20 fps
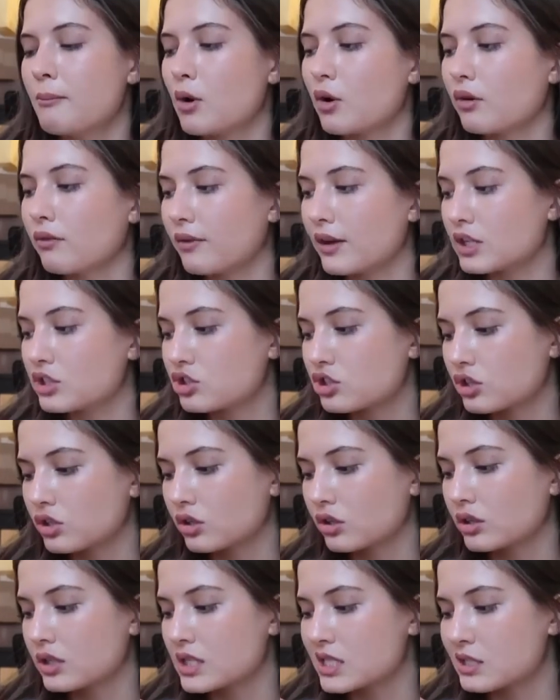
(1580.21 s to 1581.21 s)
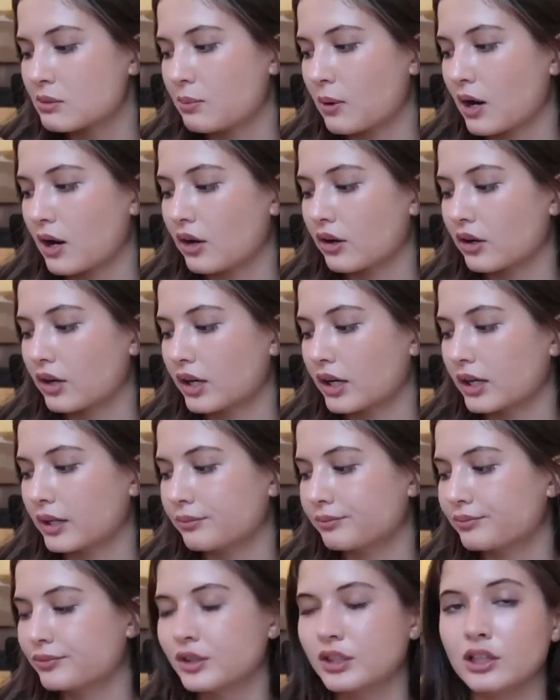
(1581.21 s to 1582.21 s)
motivational,
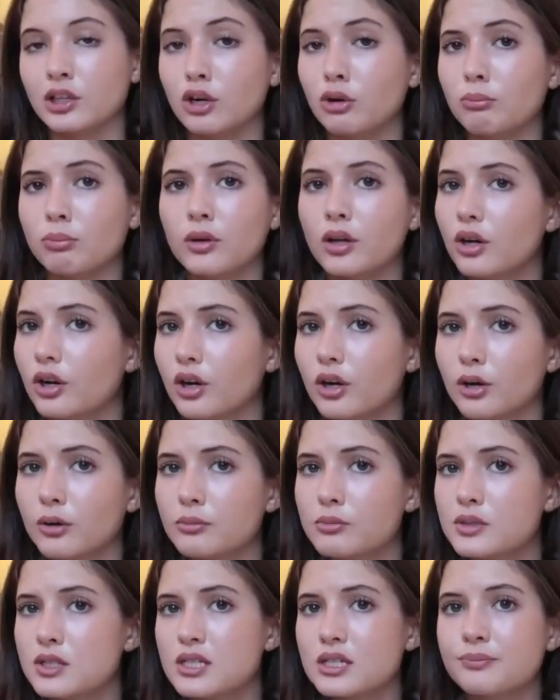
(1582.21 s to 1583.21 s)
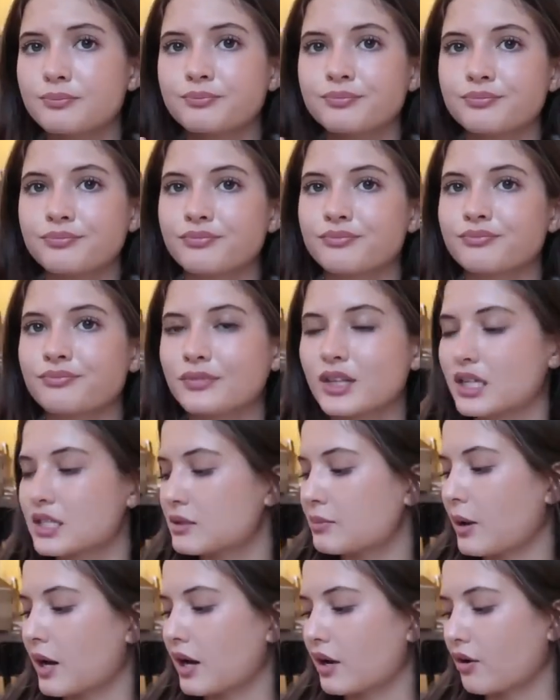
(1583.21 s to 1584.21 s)
inspiring little blurbs.
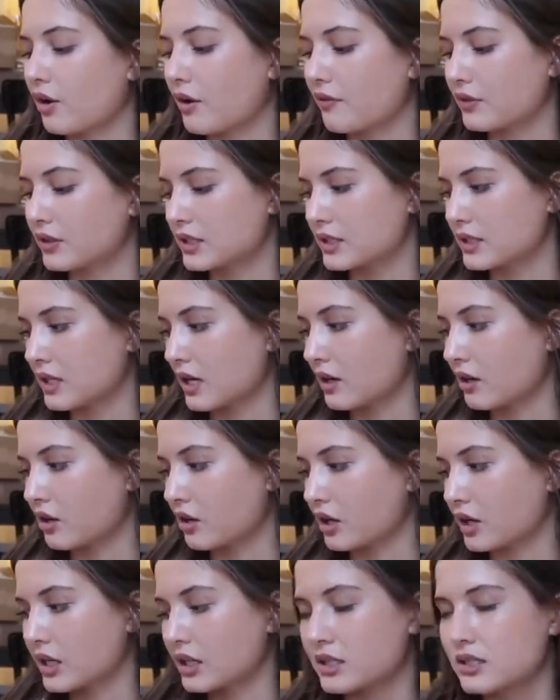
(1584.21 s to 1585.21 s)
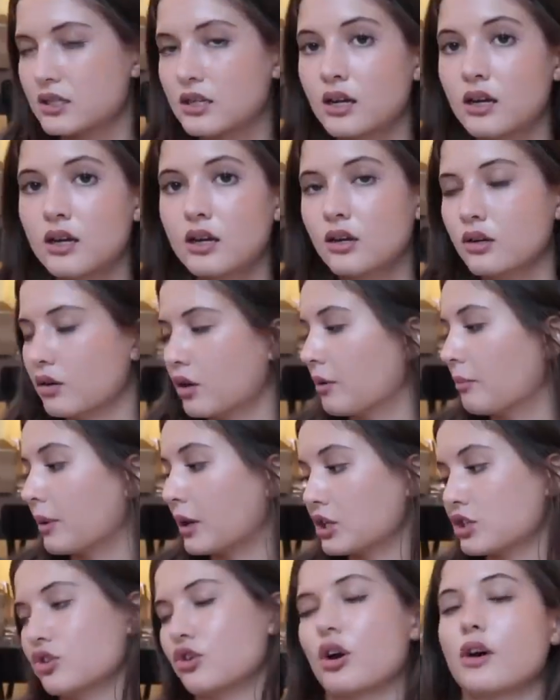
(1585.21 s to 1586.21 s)
It's by a graphic design artist, or a
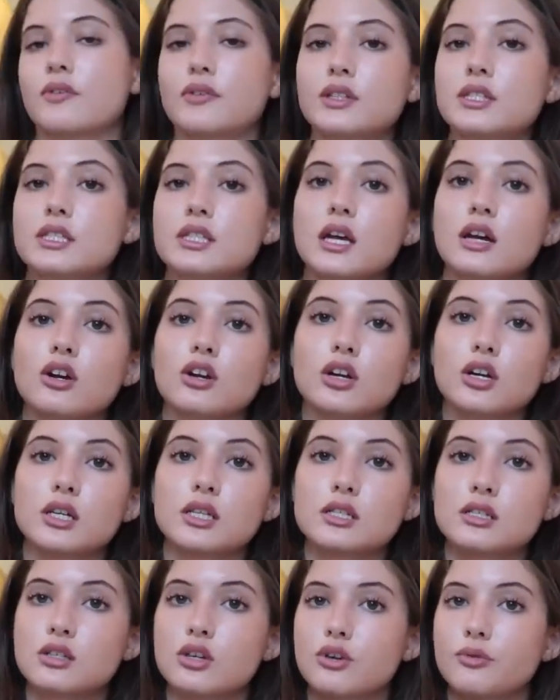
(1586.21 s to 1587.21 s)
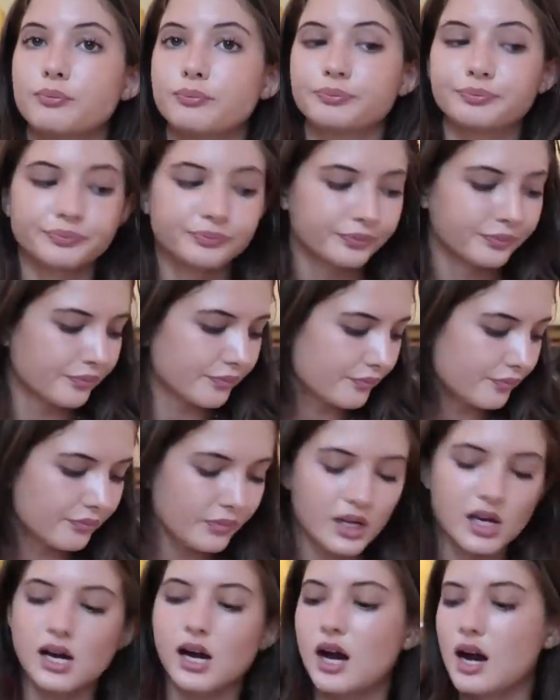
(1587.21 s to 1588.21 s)
bunch of graphic design artists, so.
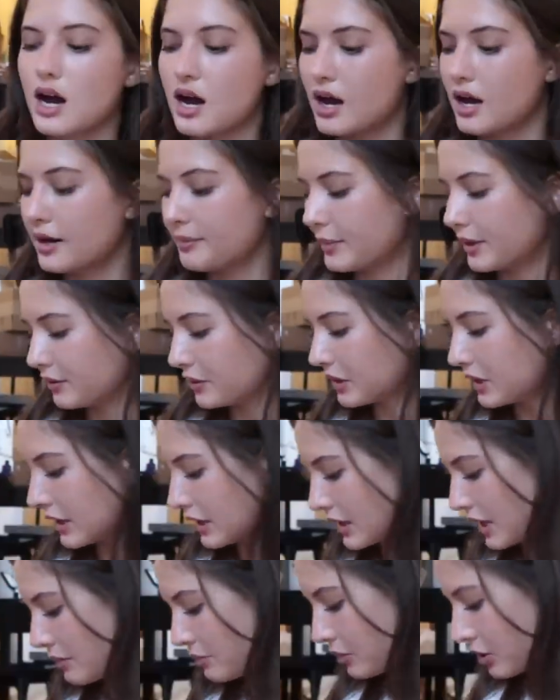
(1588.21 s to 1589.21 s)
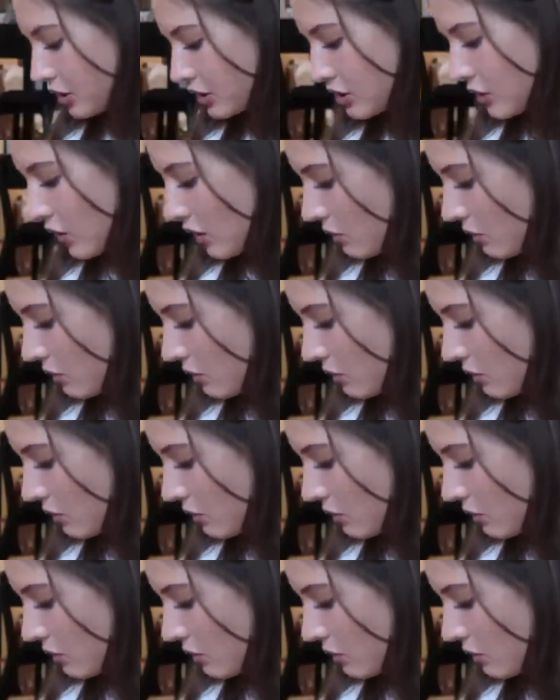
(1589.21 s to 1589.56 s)
I really like that book,